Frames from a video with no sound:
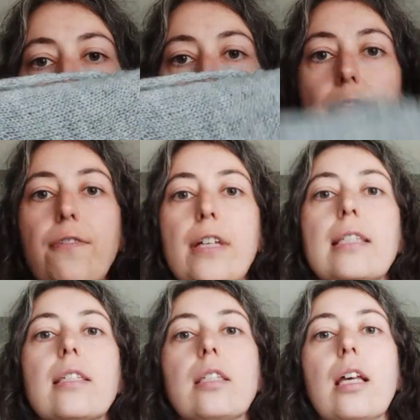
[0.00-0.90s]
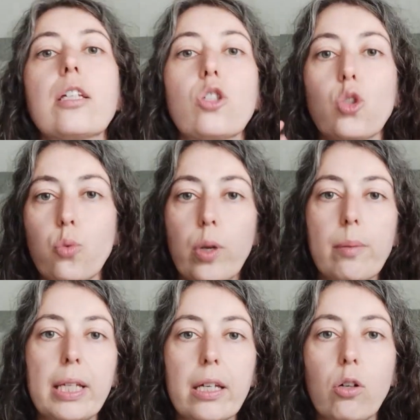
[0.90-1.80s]
if it's
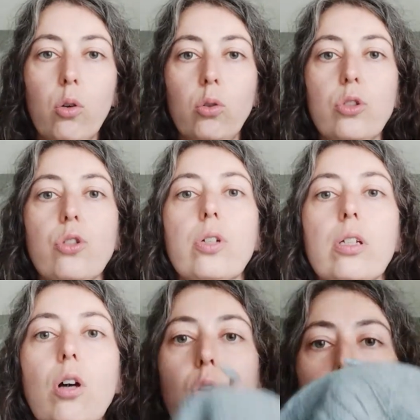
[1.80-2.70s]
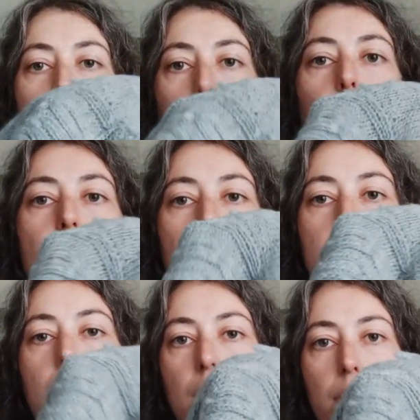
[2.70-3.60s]
extremely cold, you can also wear a
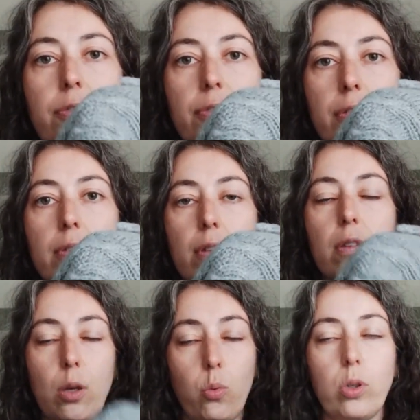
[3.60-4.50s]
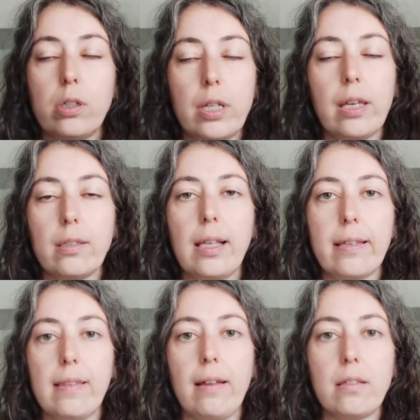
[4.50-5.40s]
scarf. There were days
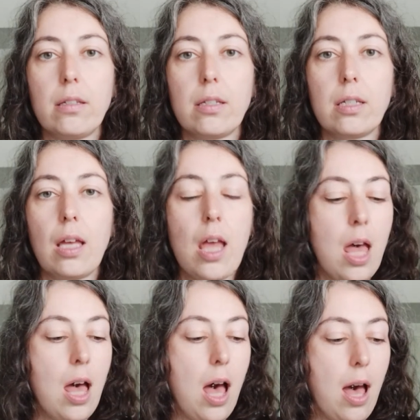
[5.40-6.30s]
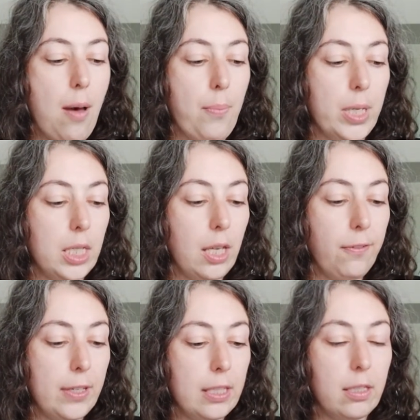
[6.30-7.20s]
like that. But
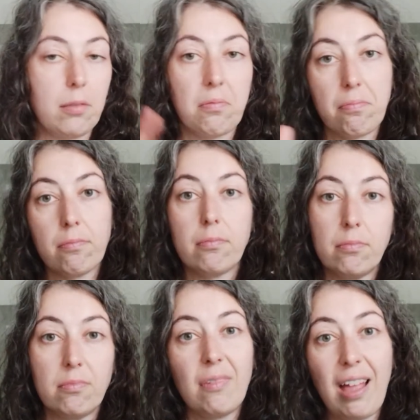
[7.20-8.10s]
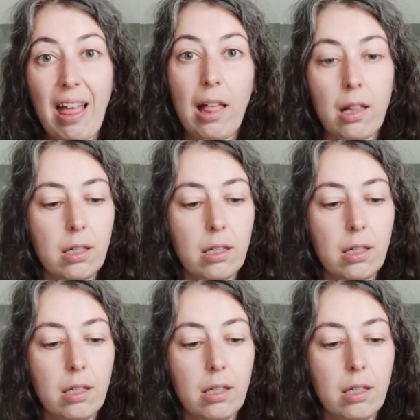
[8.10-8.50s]
if it's meh,